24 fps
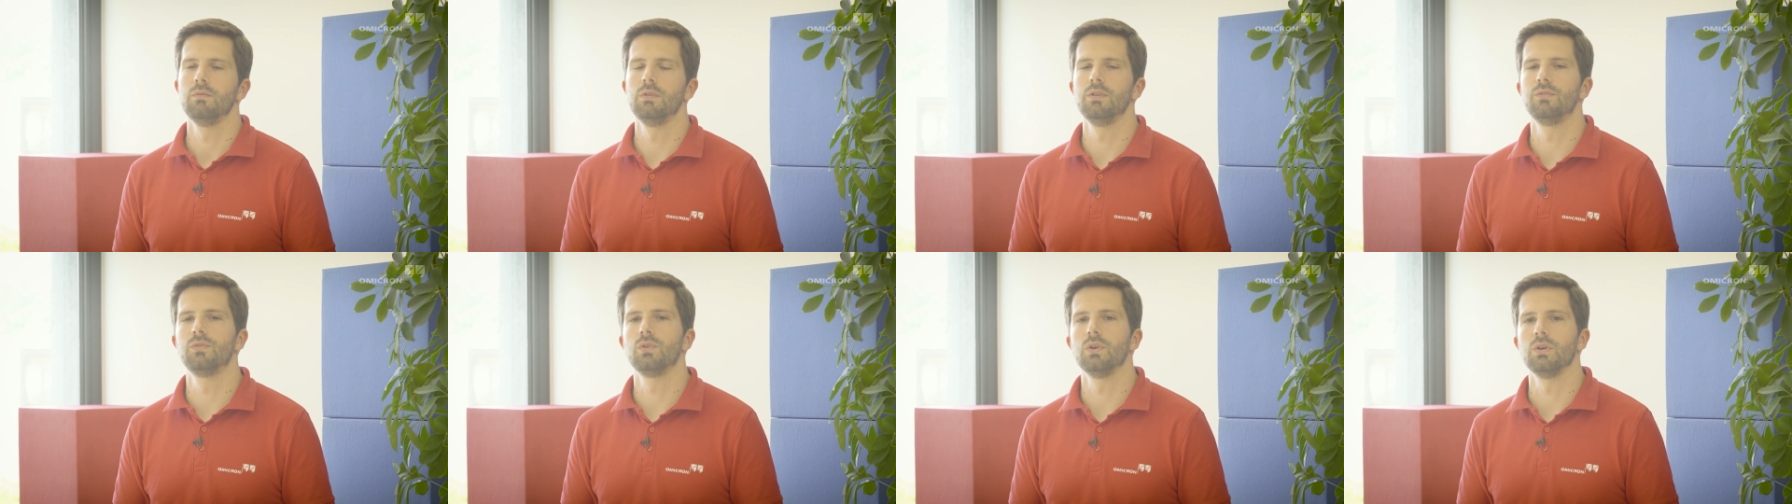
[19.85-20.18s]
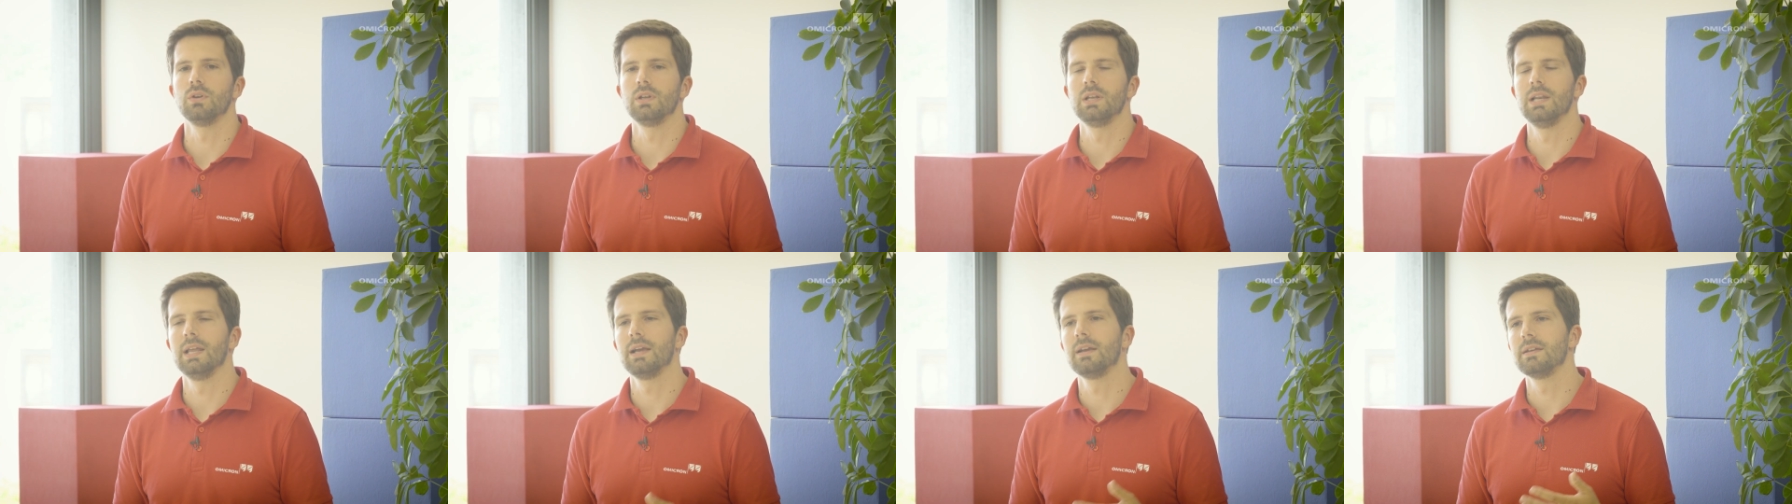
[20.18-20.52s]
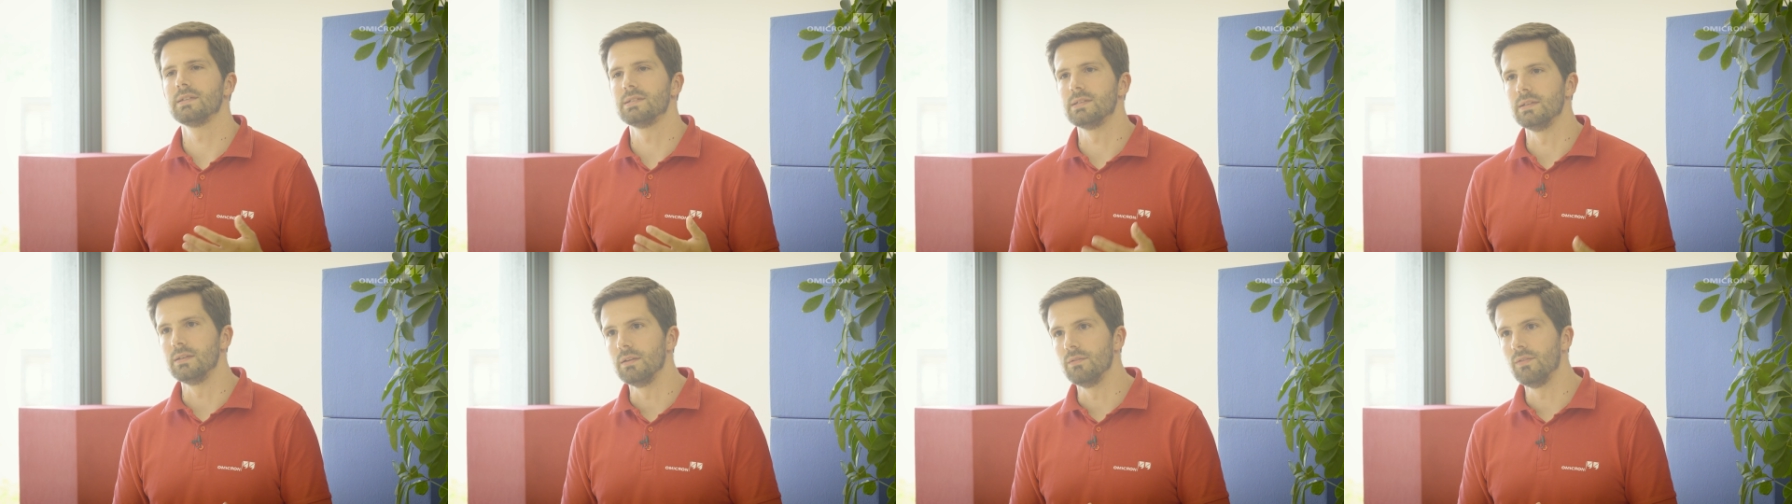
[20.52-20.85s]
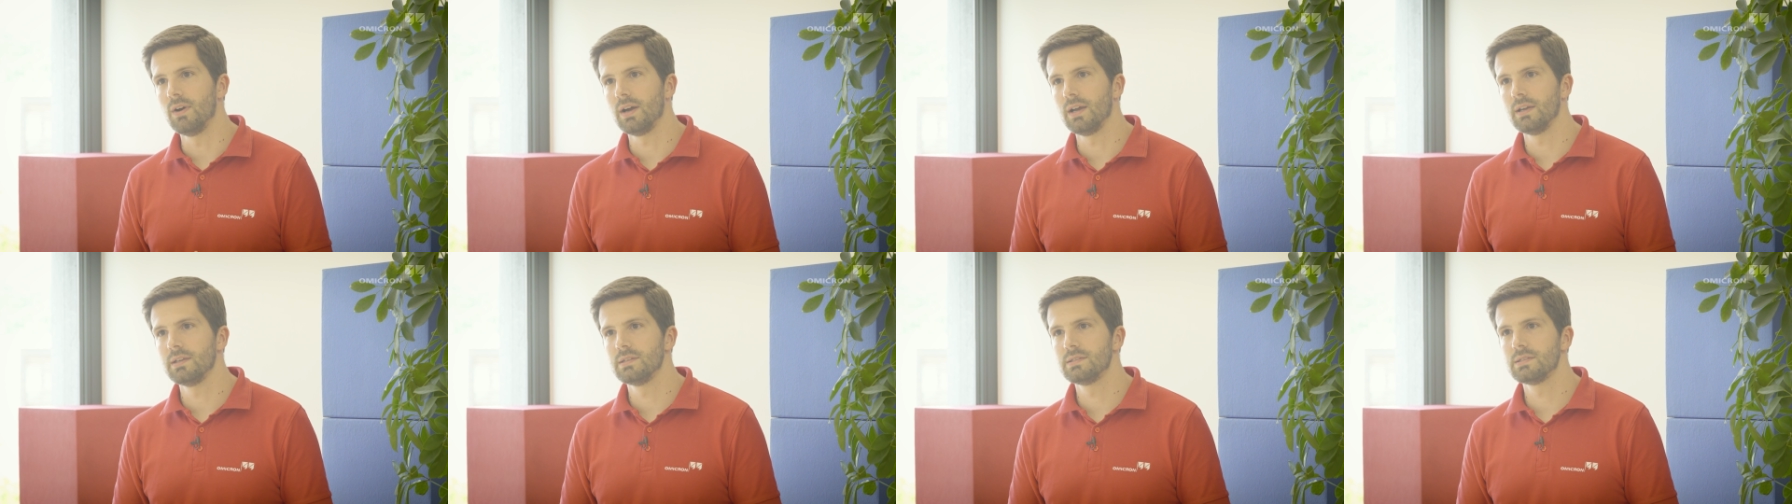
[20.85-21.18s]
We've got legacy
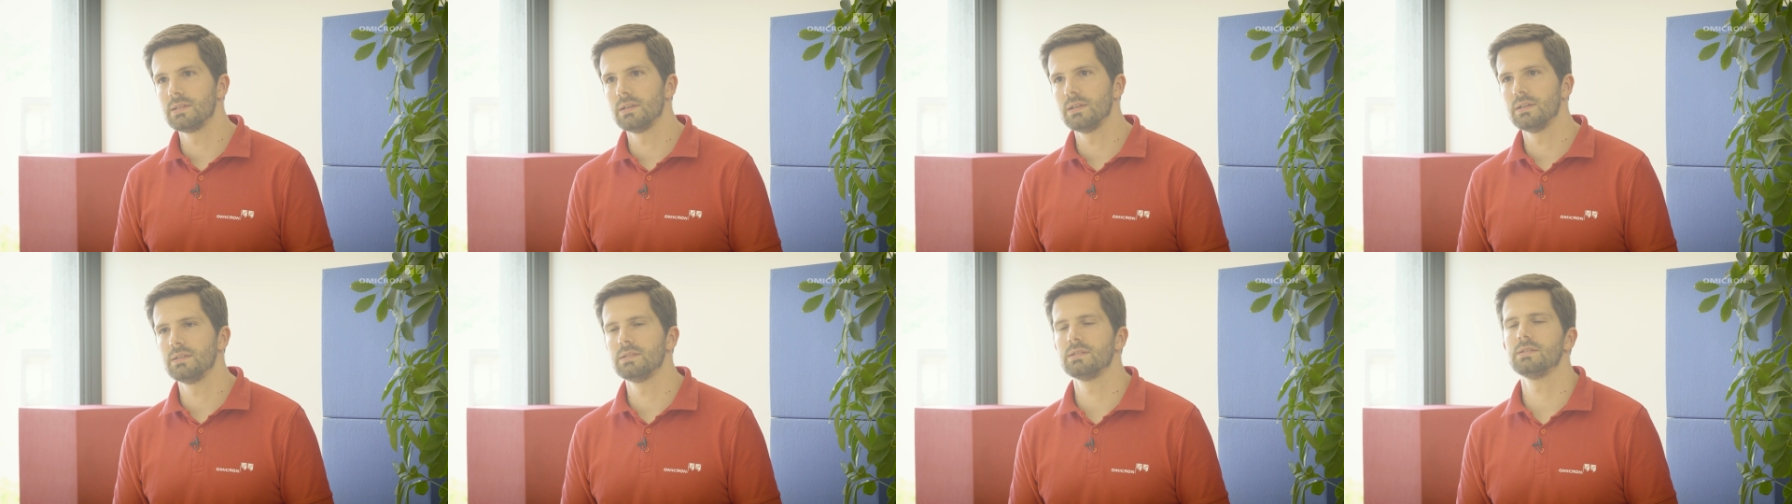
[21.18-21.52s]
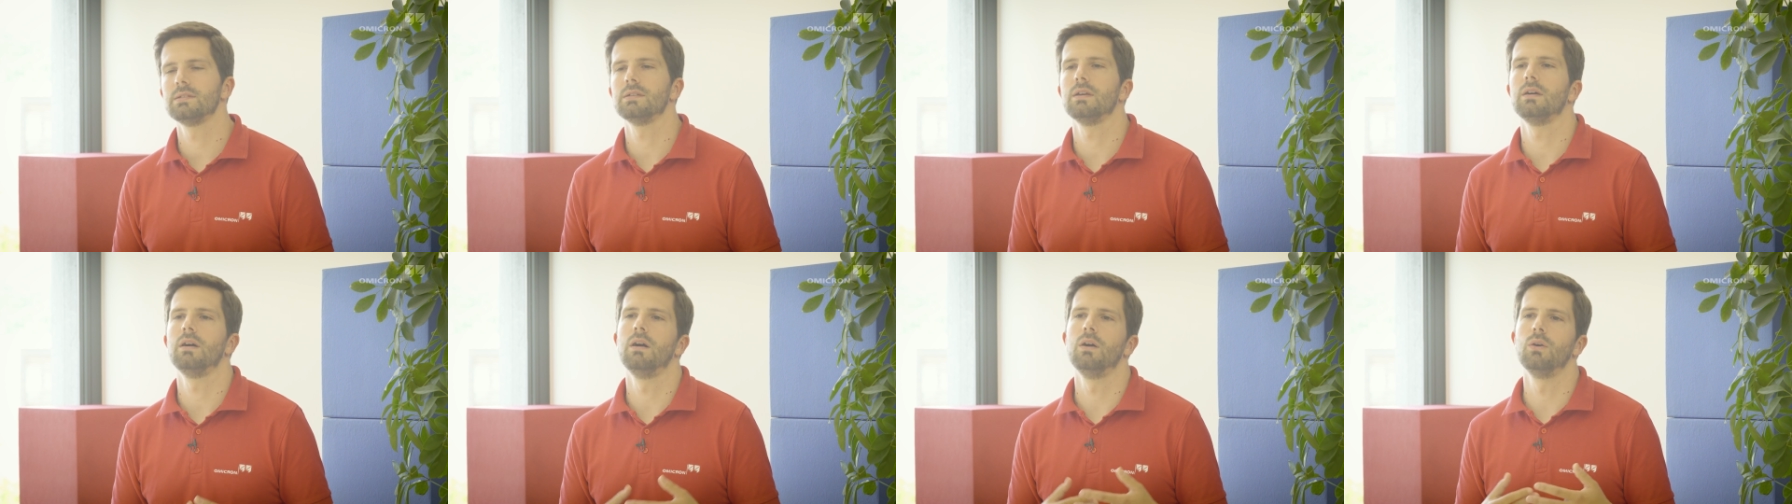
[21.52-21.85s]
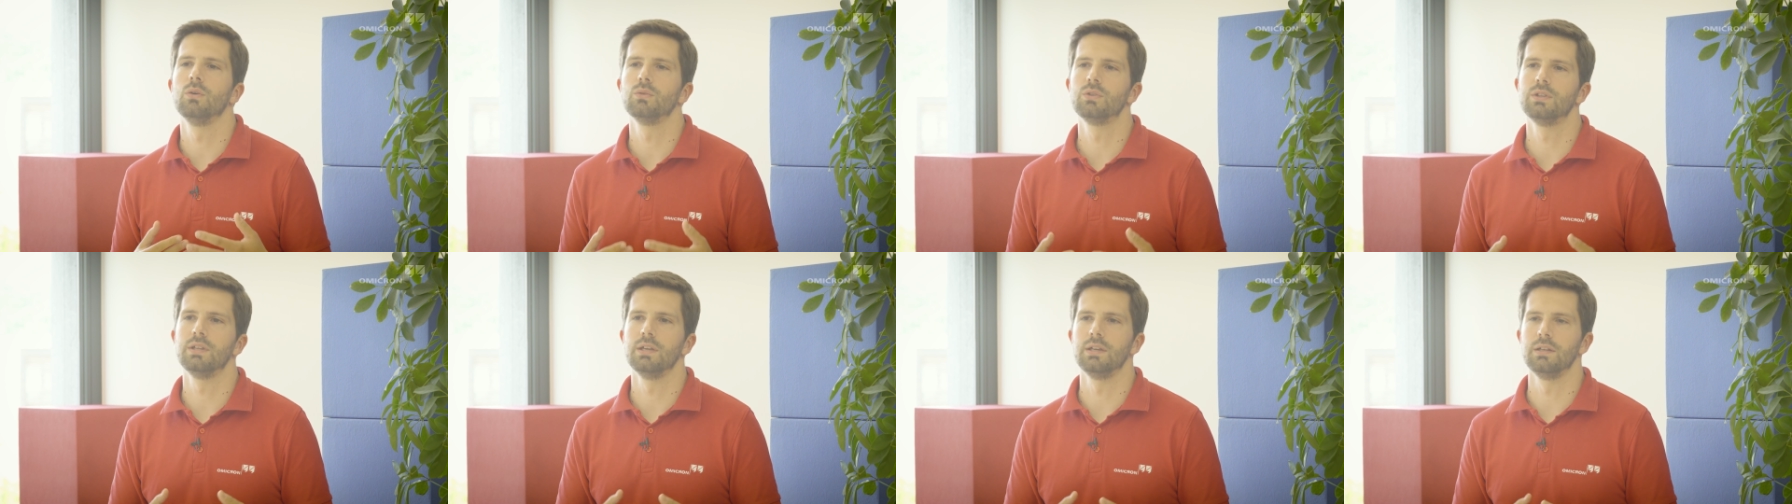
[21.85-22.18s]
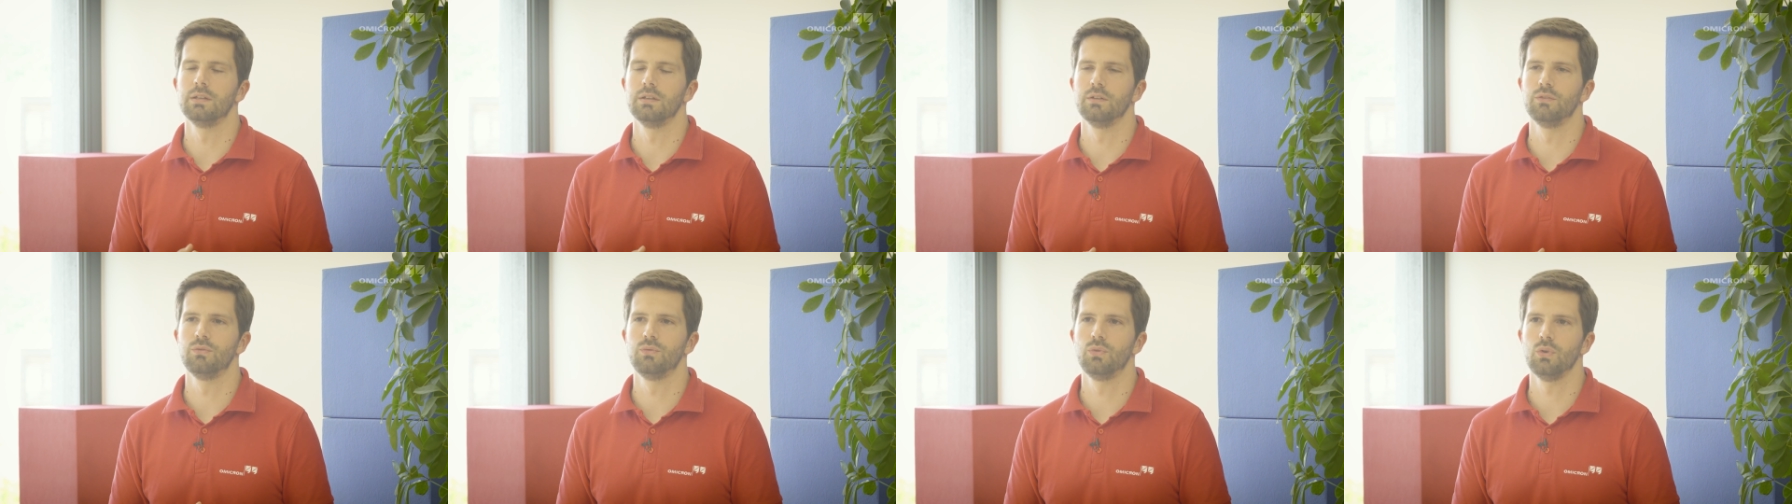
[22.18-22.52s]
devices,
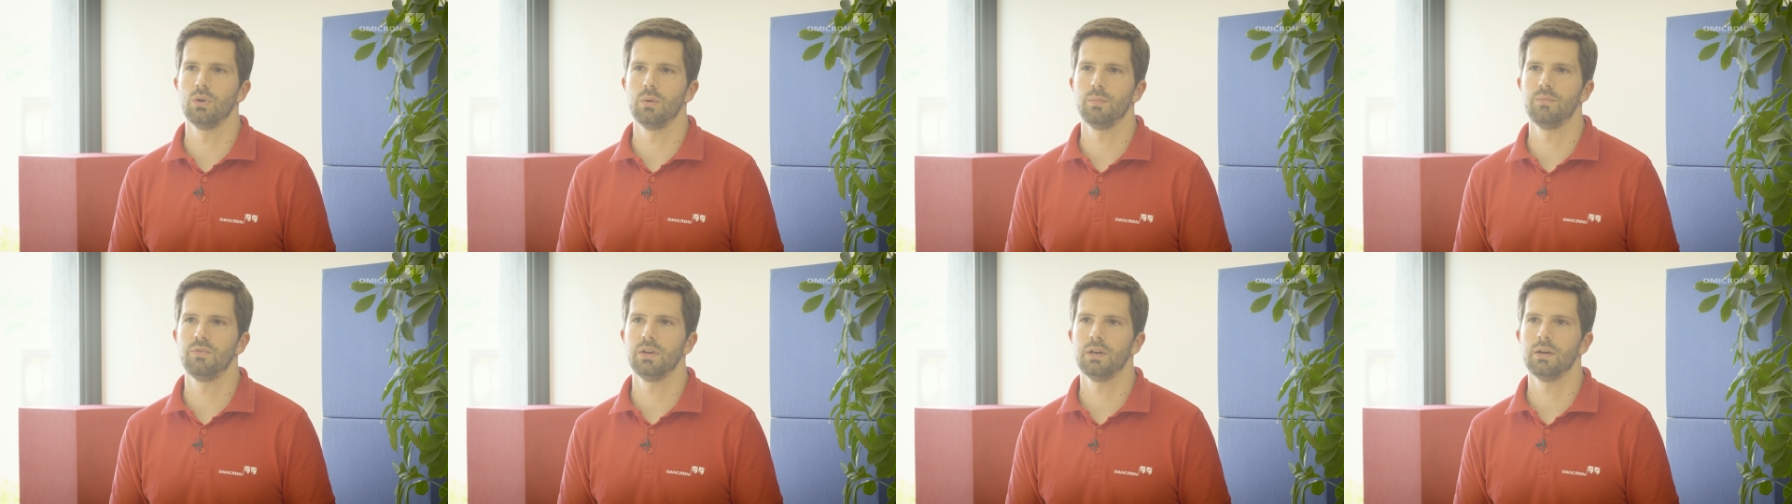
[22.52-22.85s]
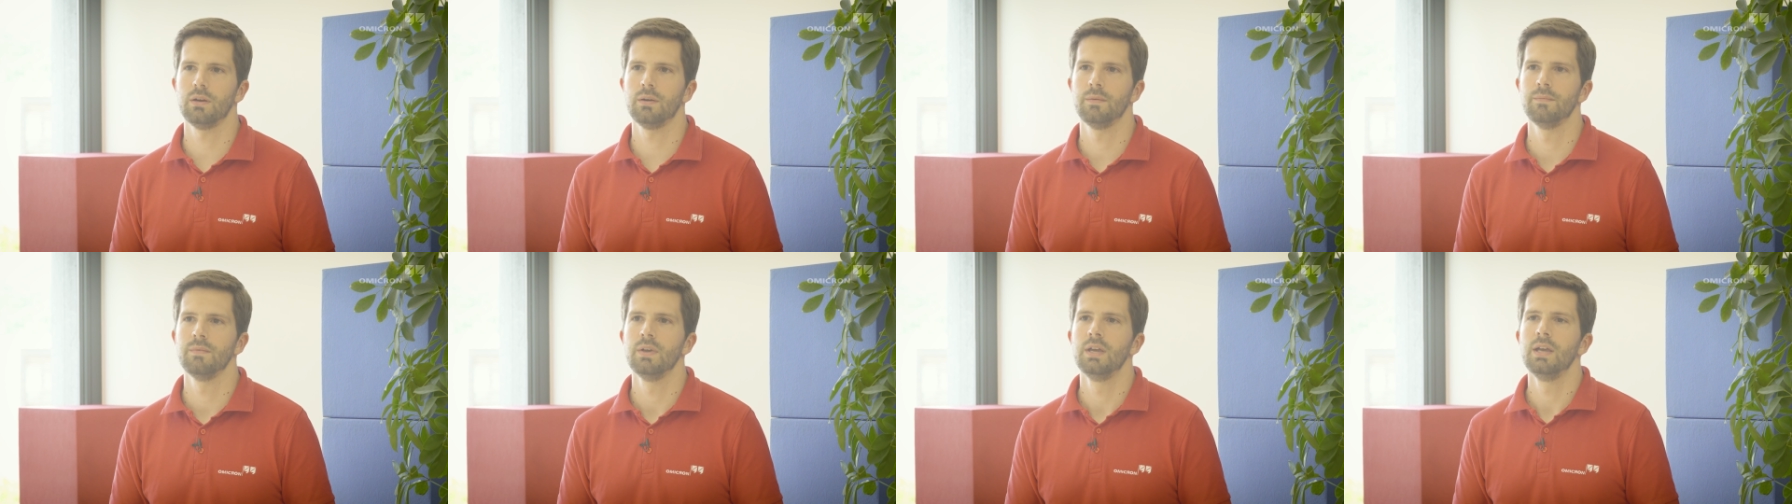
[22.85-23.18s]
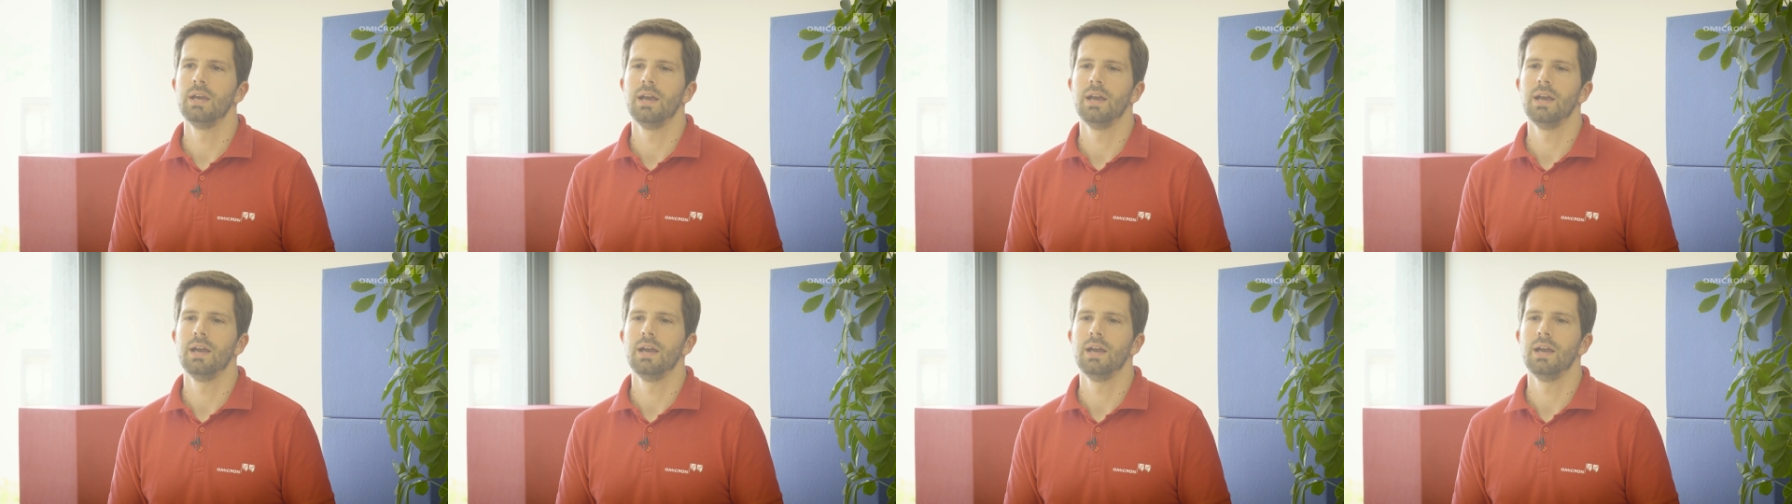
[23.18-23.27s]
outdated firmware,